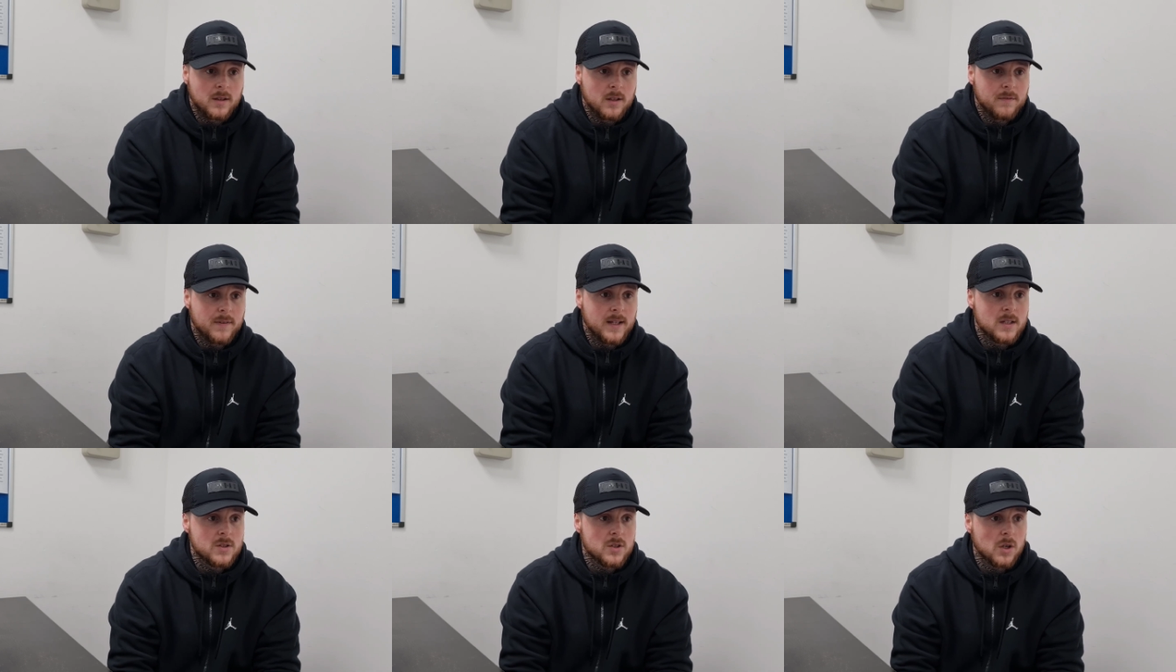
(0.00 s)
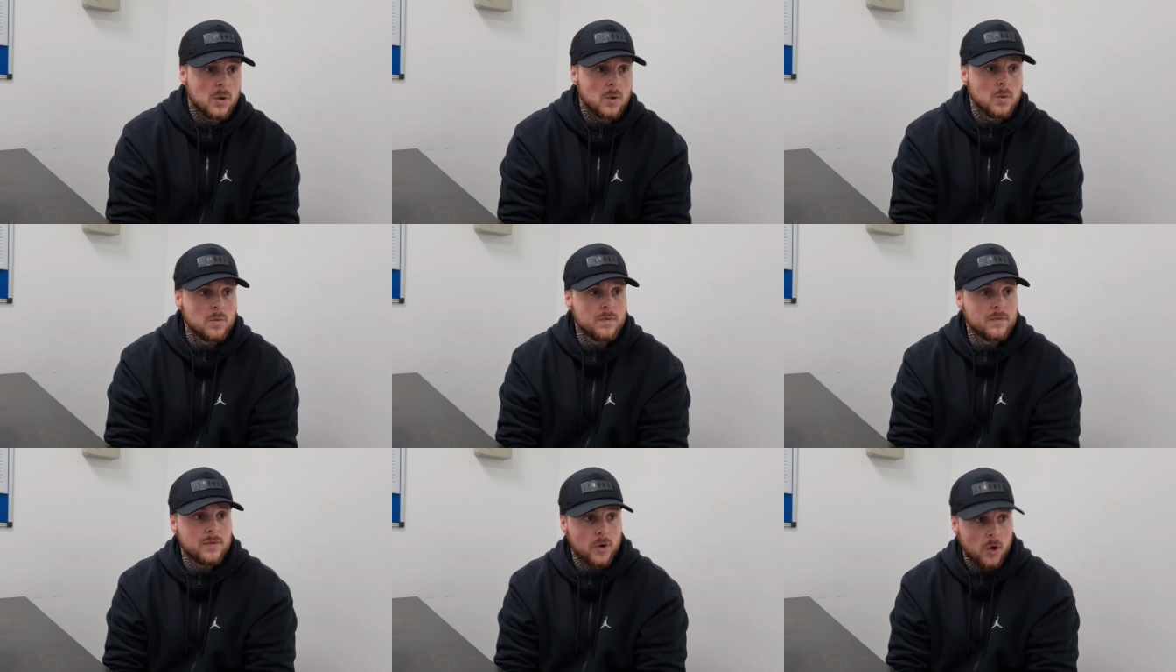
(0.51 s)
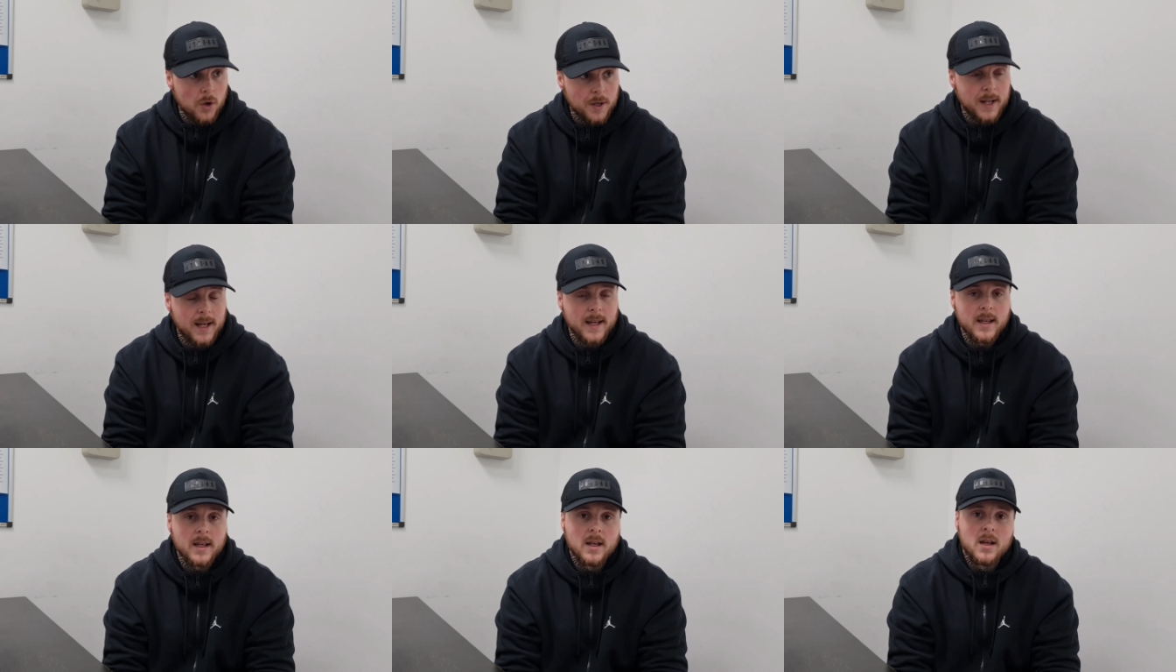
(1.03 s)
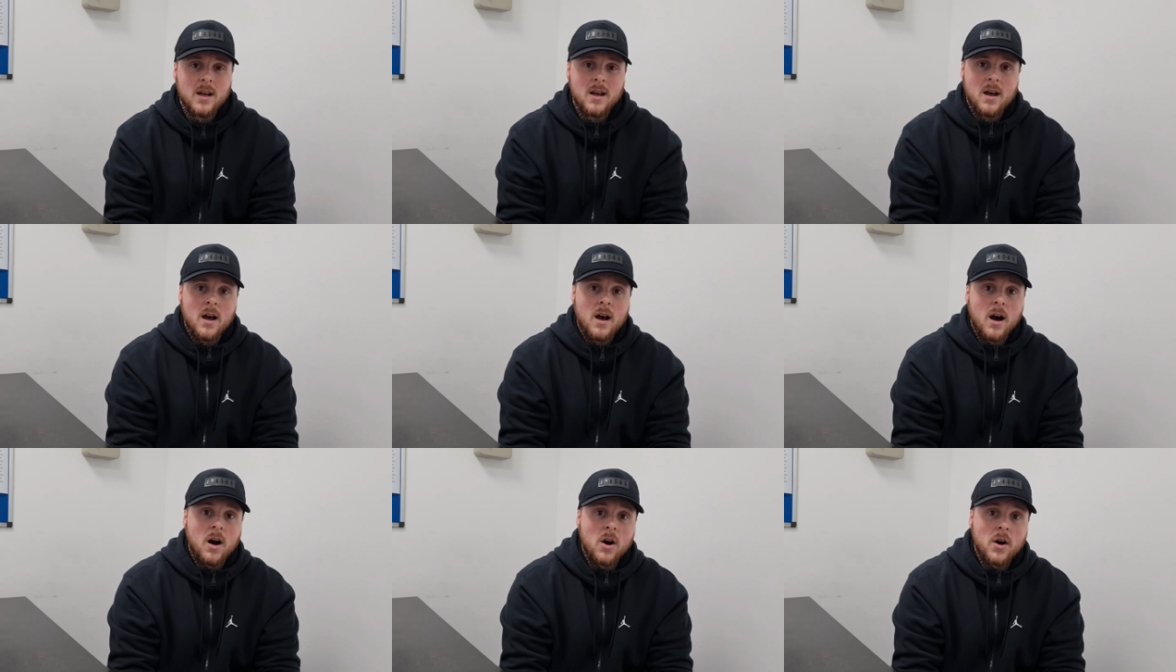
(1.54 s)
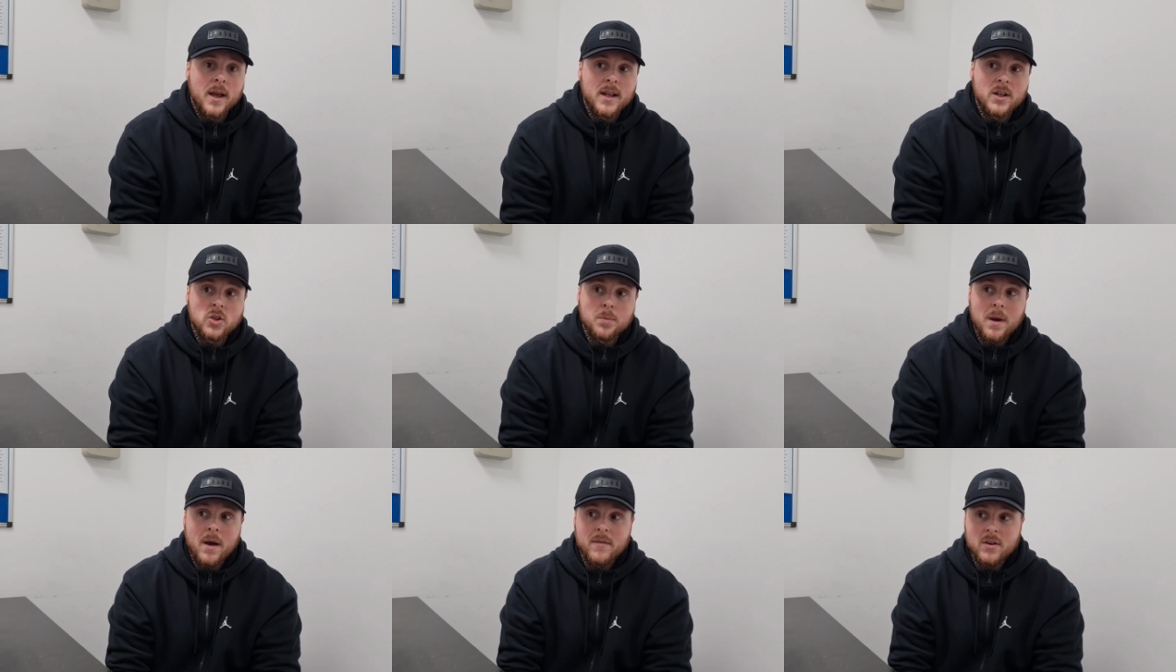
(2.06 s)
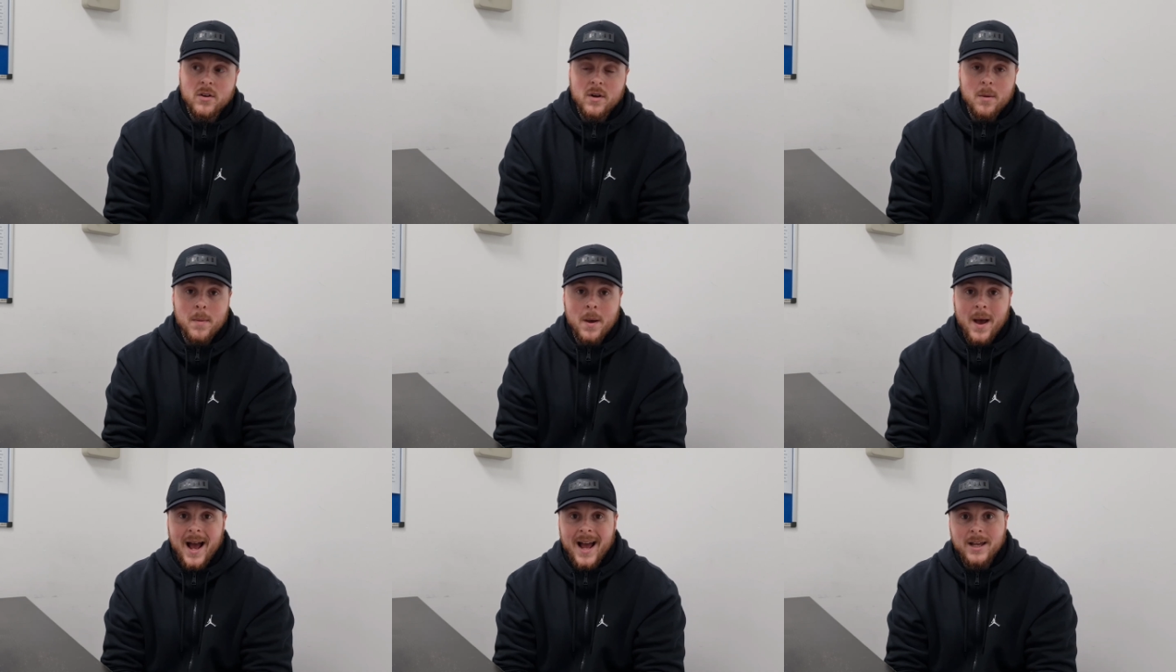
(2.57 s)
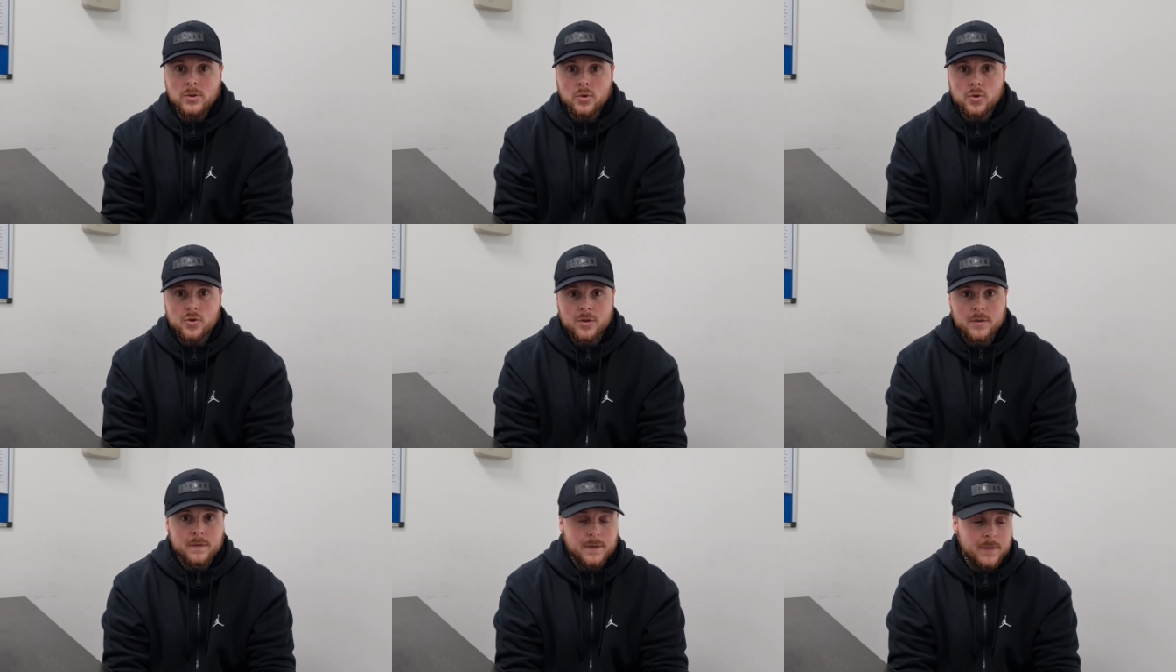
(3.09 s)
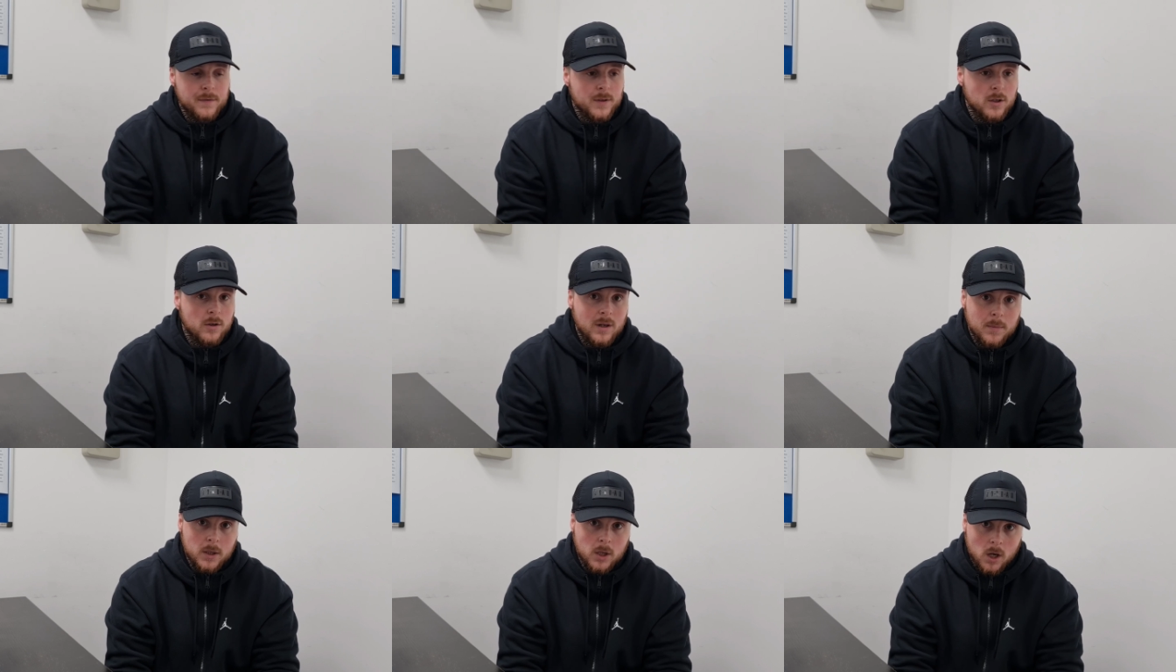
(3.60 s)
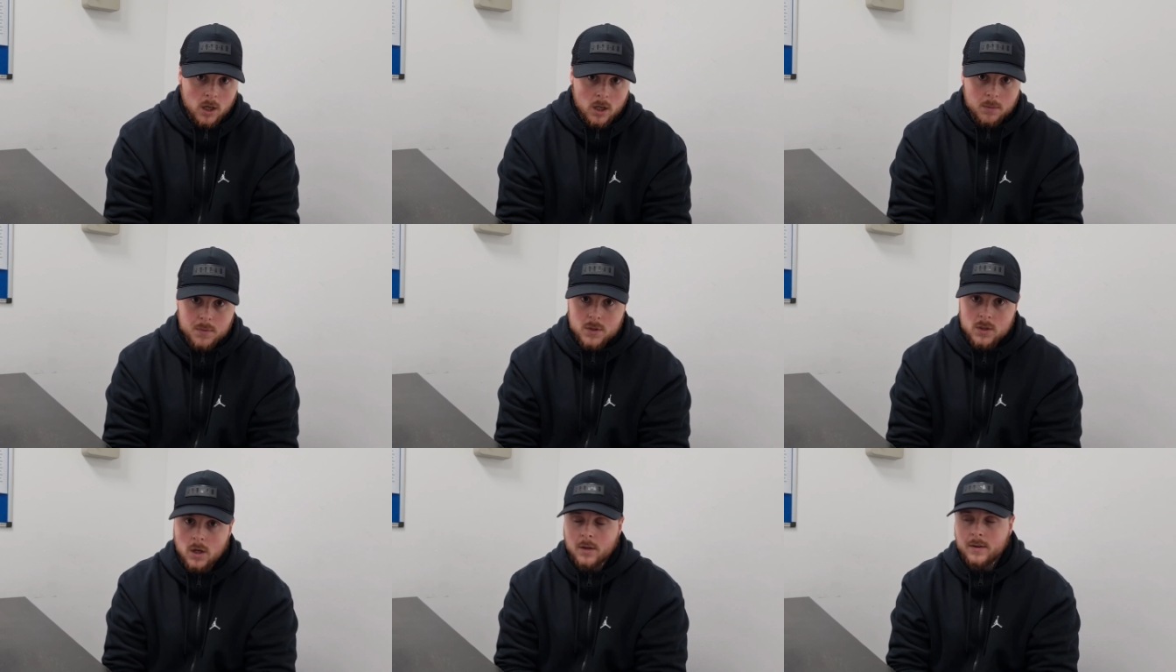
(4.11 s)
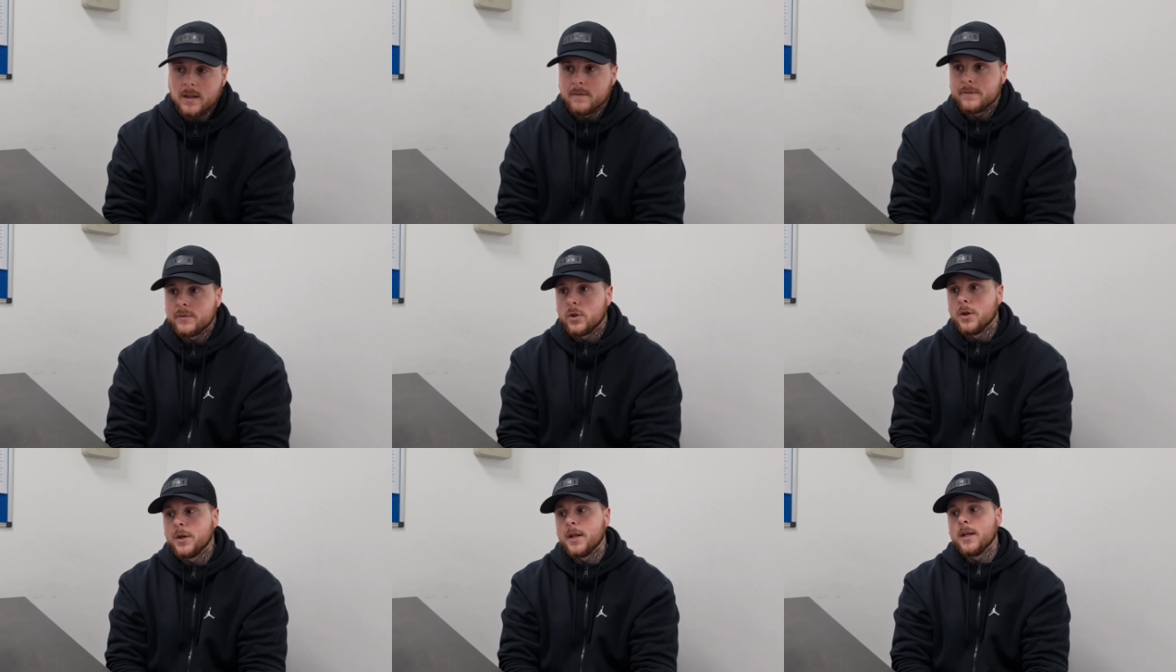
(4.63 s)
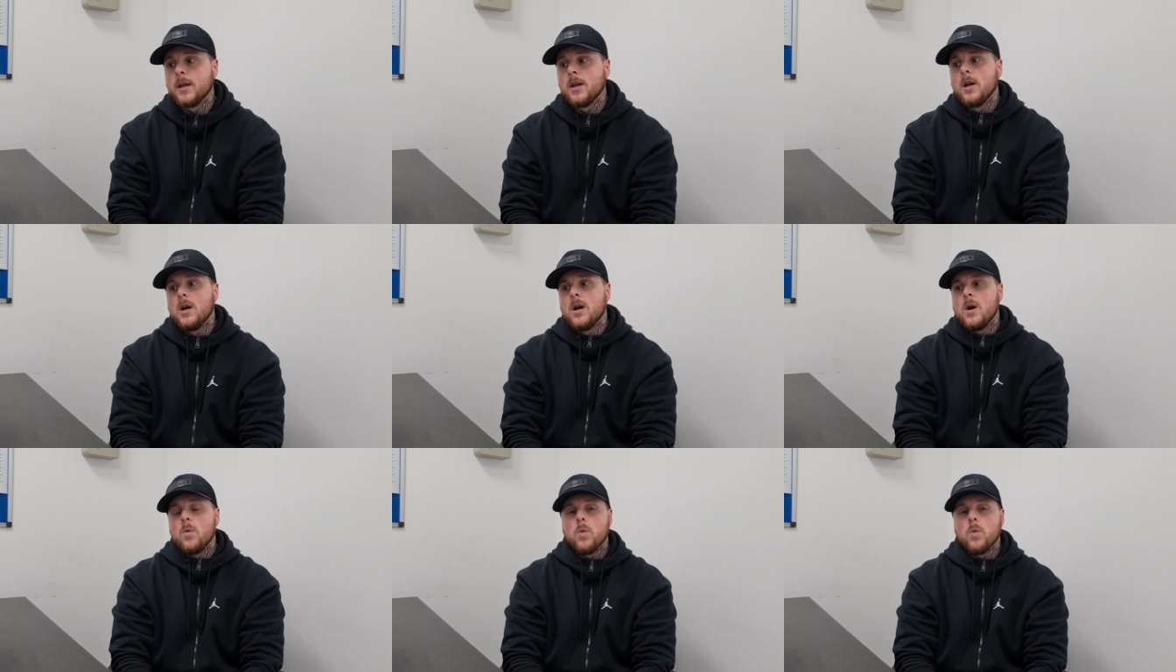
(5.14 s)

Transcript: the event. So Friday, I ended up having around about 850 gram of carbs on that Friday.